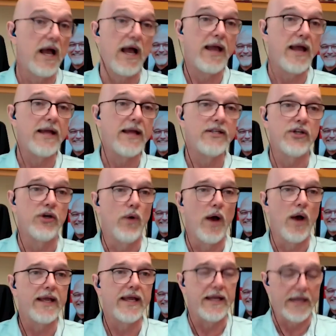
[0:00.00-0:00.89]
I
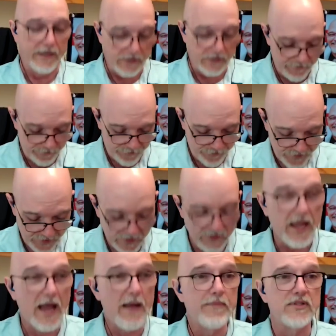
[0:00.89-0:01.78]
do. I get it. It
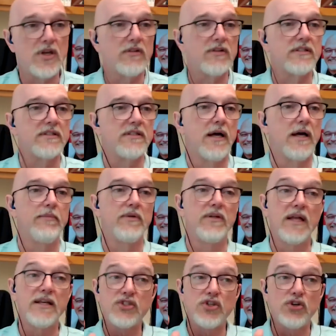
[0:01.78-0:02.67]
happens all the time.
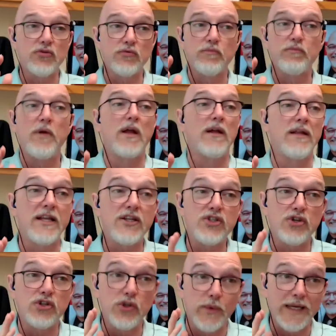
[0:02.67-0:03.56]
Unless you're
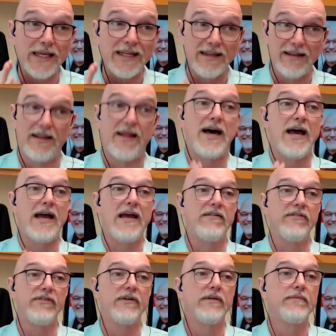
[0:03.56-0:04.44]
doing it
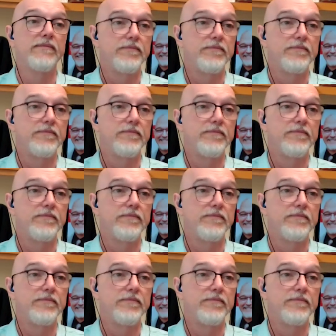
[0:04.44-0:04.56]
live,